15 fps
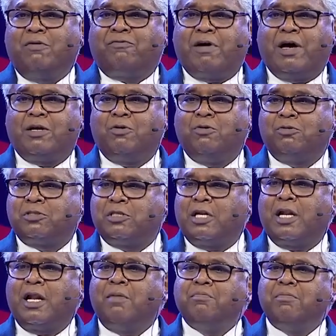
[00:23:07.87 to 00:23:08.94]
Pharaoh is the
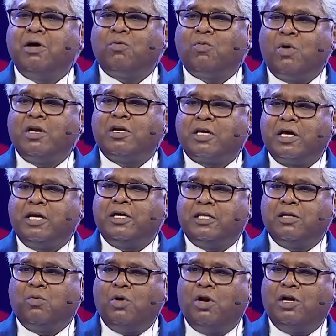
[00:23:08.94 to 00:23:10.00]
number one king in
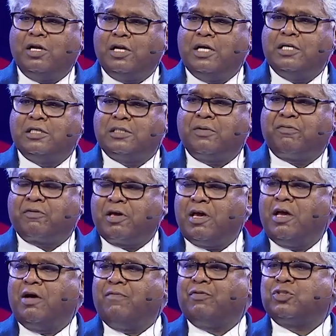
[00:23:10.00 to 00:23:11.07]
the world. He is the
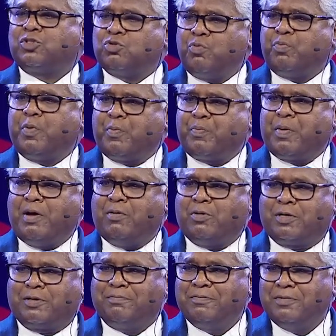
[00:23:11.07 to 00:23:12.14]
king of a superpower.